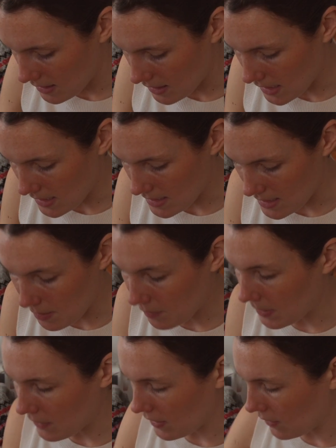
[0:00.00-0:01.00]
is some of
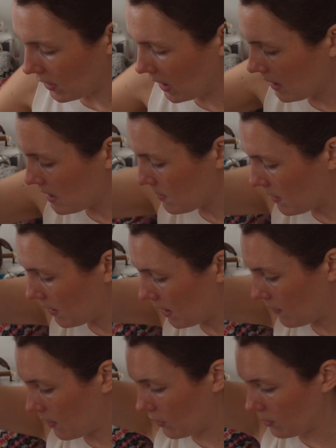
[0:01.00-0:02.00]
my favorite handspun that
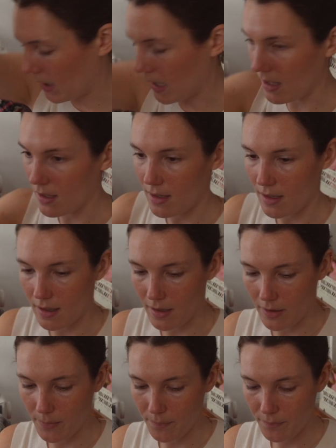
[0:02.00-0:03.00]
I've ever made.
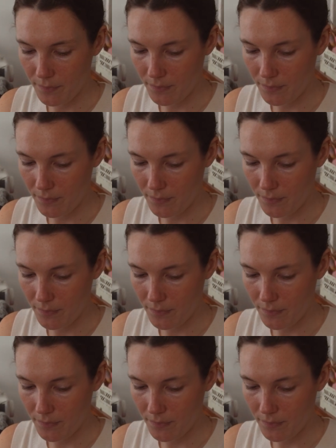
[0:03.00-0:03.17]
And